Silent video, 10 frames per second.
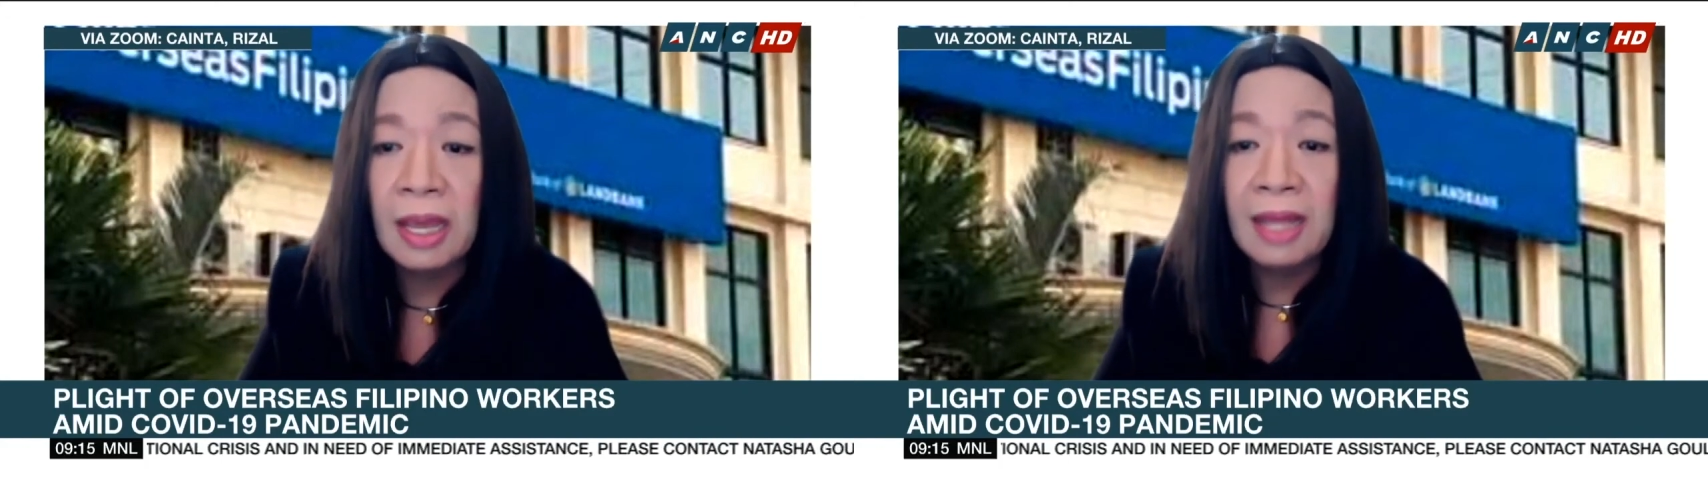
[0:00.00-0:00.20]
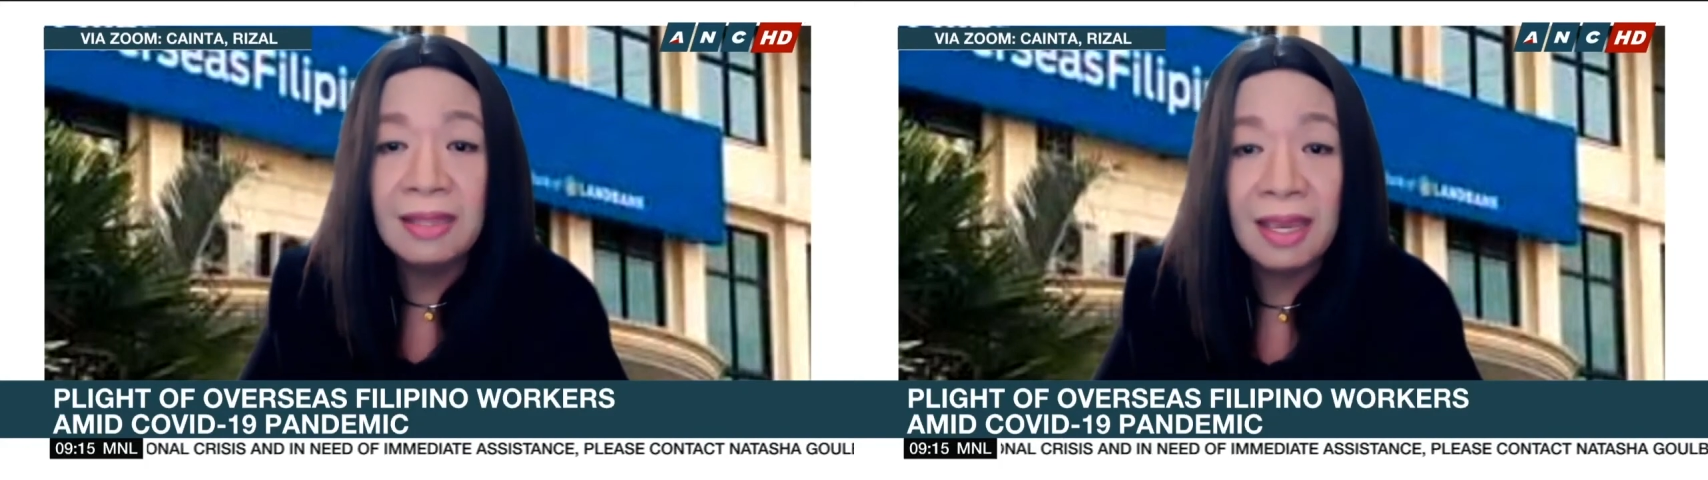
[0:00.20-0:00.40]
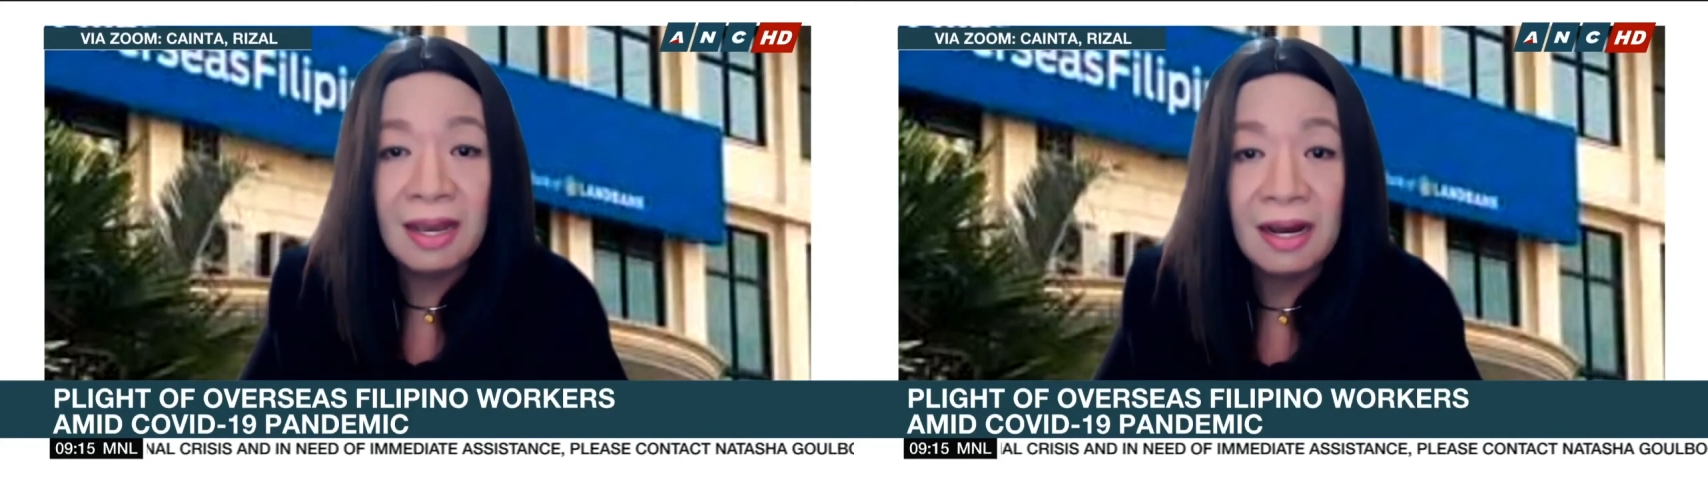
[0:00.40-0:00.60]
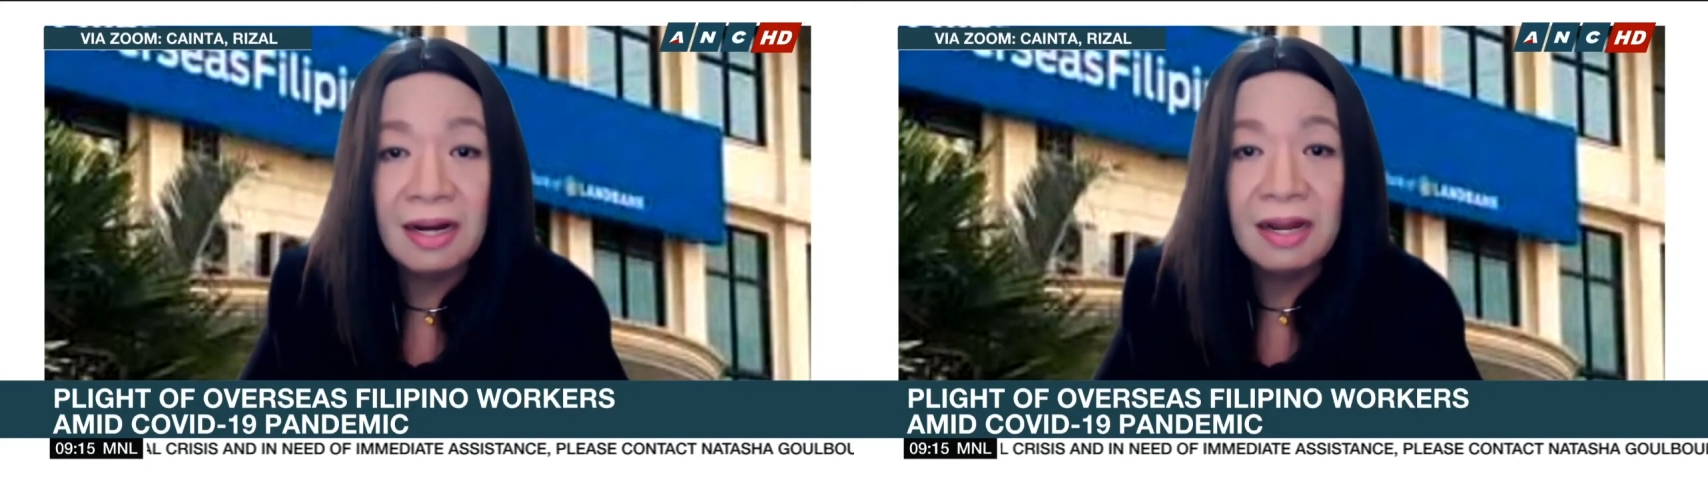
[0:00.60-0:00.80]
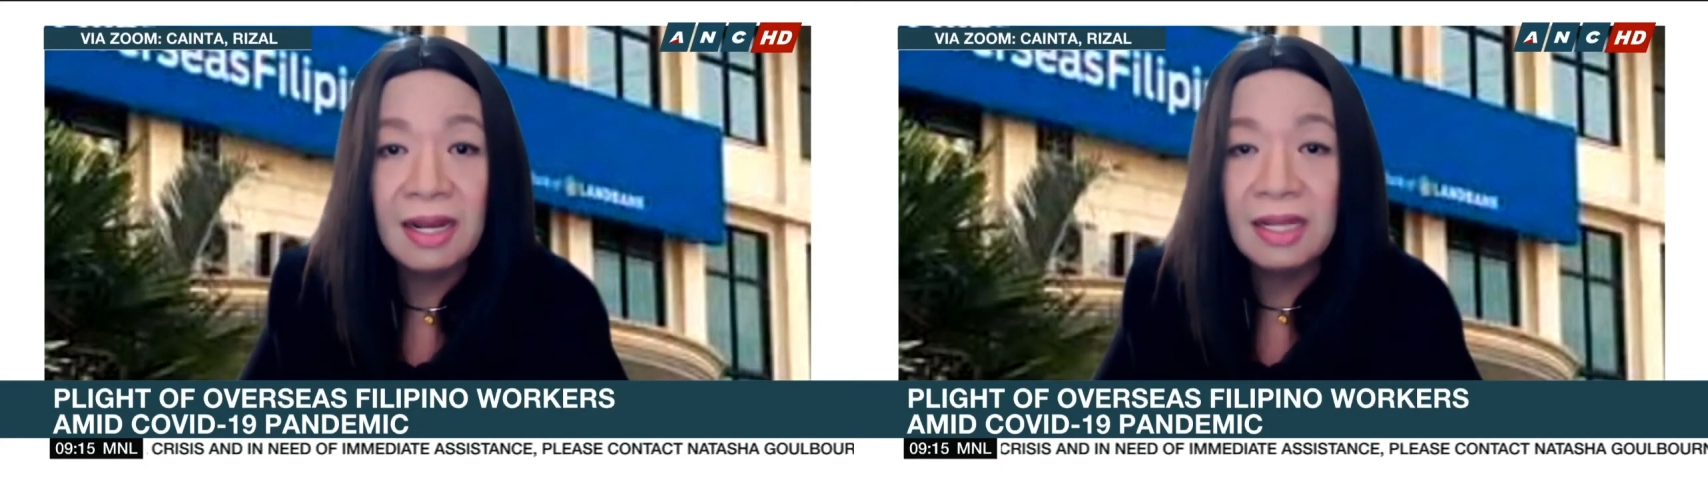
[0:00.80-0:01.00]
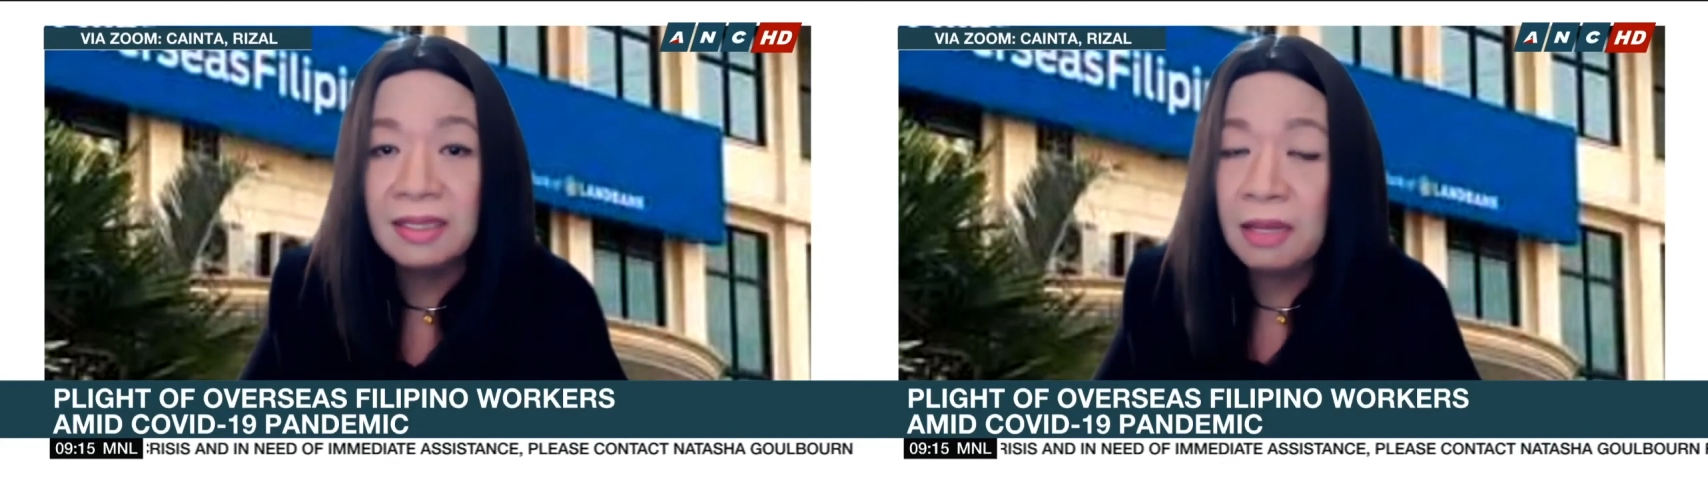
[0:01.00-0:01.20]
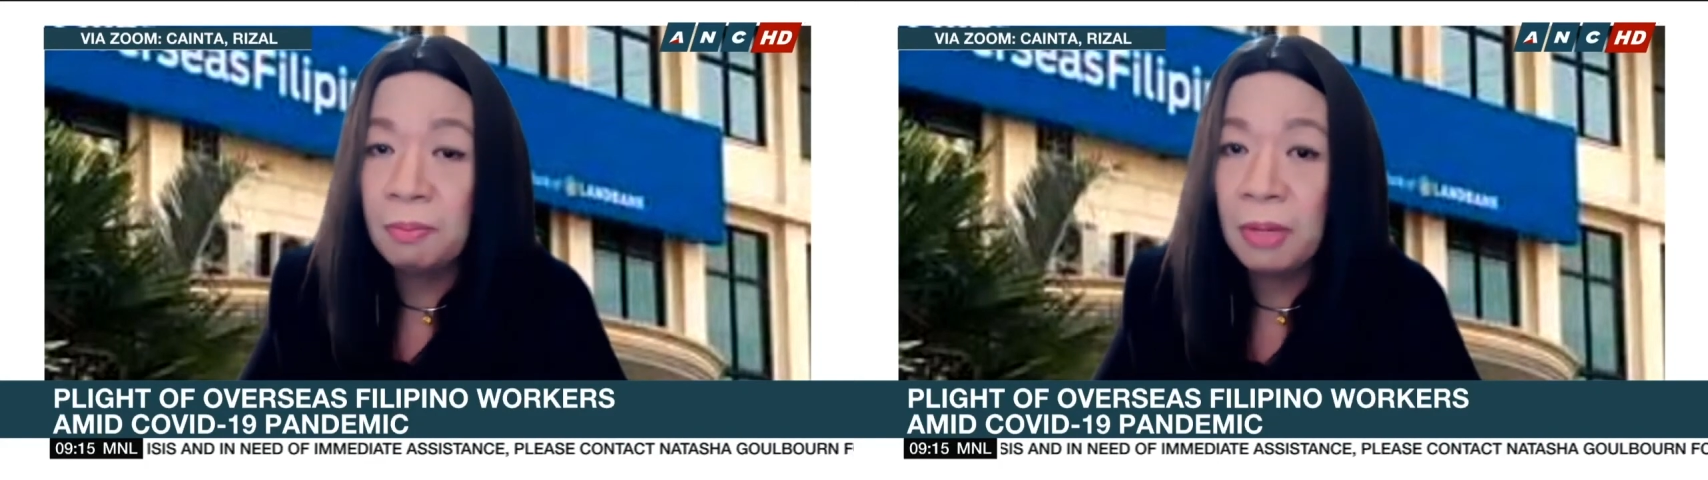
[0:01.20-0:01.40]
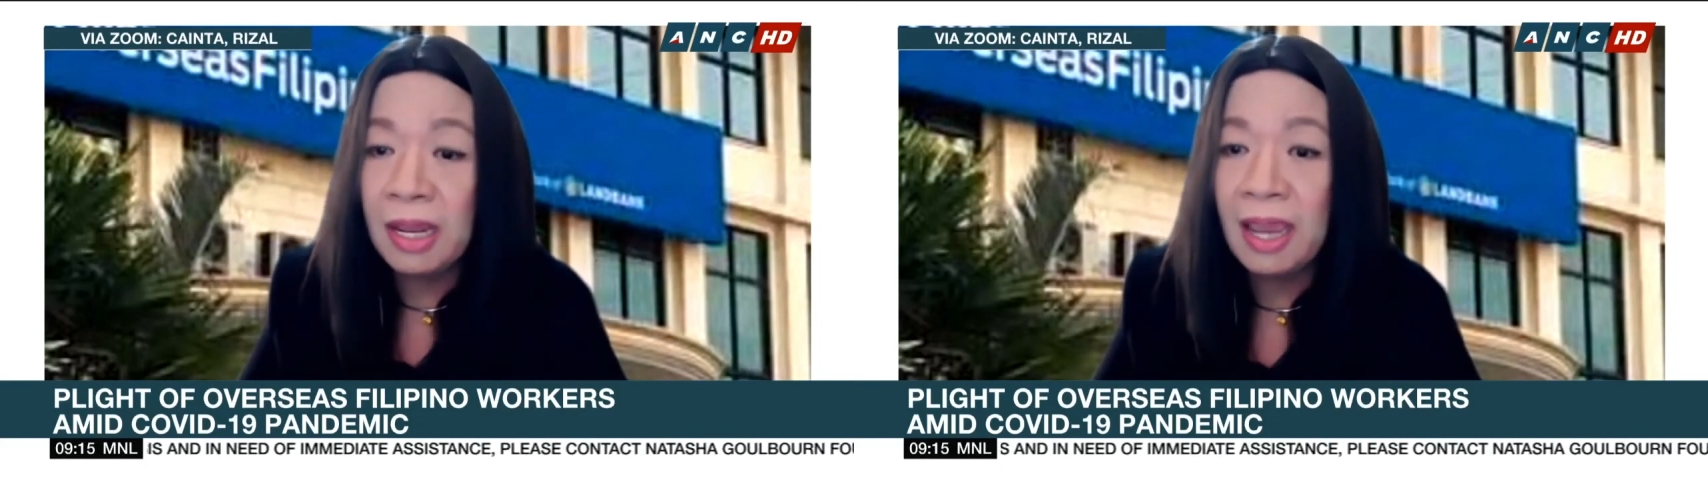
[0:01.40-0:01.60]
They are
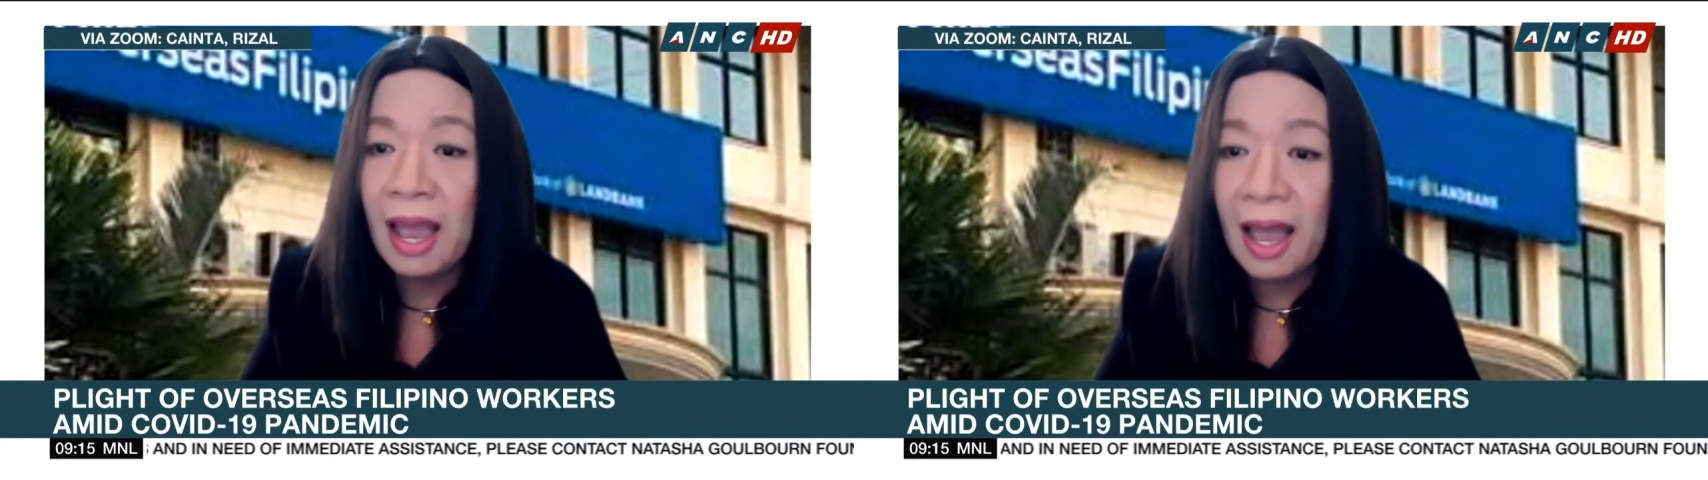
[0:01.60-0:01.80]
relatively